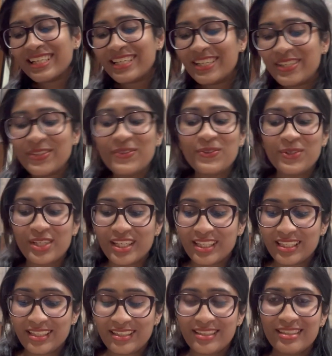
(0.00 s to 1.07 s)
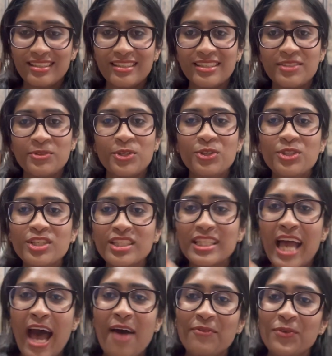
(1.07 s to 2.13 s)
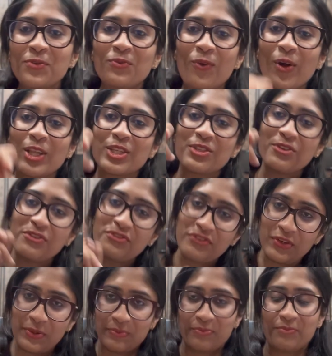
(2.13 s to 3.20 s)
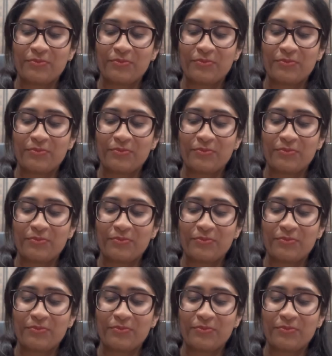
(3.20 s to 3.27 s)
Dude, you just have to watch the film.